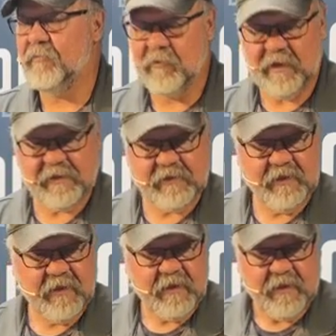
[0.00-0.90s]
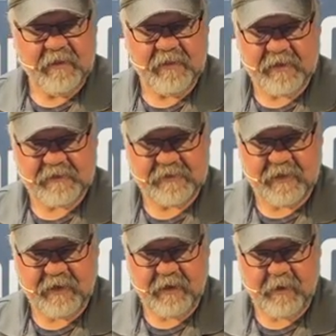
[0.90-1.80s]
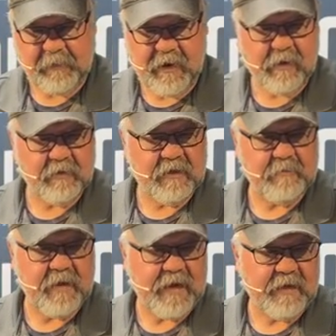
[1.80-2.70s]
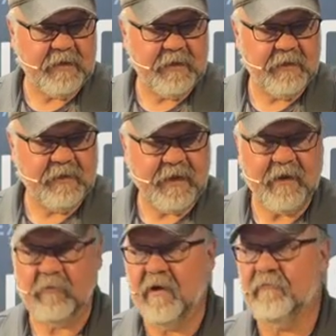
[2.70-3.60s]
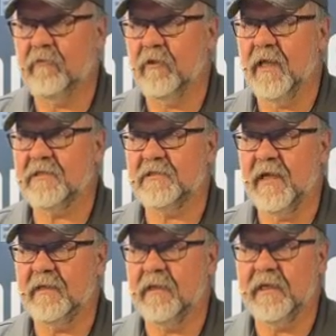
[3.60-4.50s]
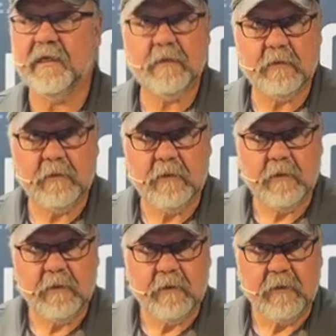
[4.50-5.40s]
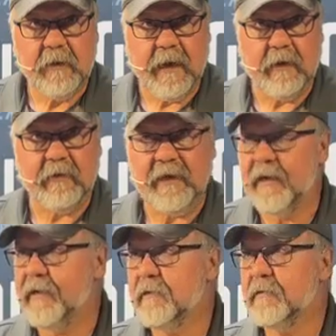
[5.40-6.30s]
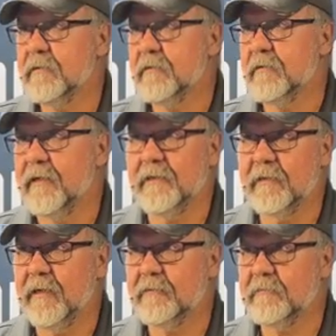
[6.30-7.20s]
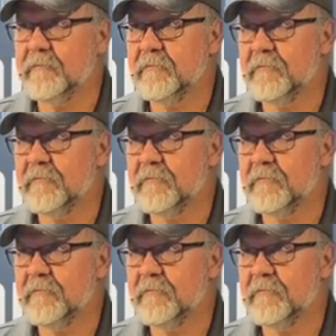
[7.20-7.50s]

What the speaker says: up with that apparently make a rifle less deadly. I don't get it, right?